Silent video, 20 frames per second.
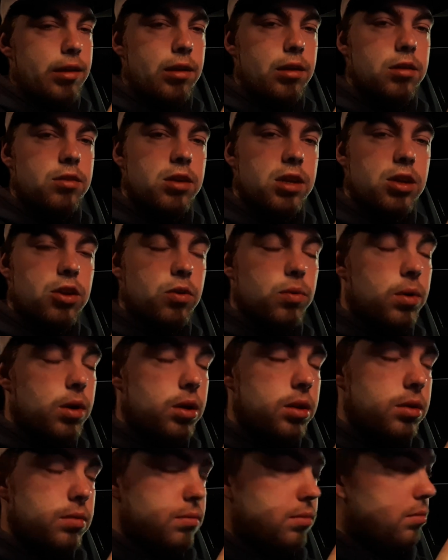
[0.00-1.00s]
it's like, you
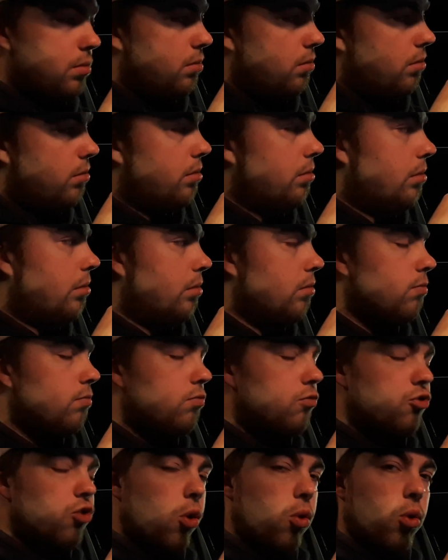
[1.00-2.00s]
want it?
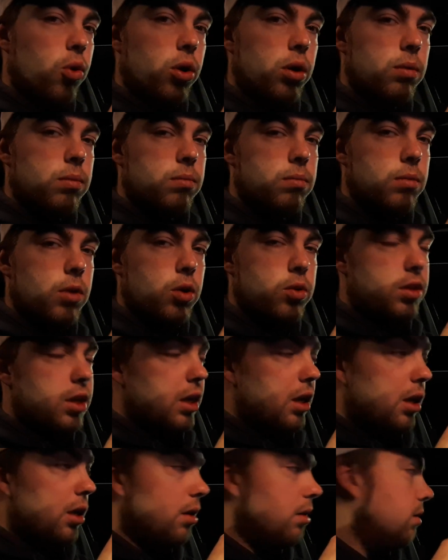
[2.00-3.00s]
Sure, I'll
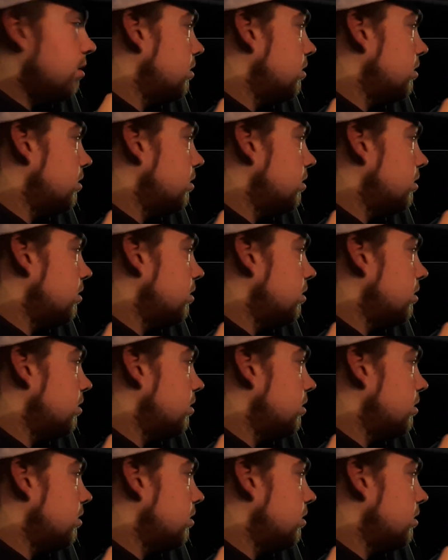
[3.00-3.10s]
take it.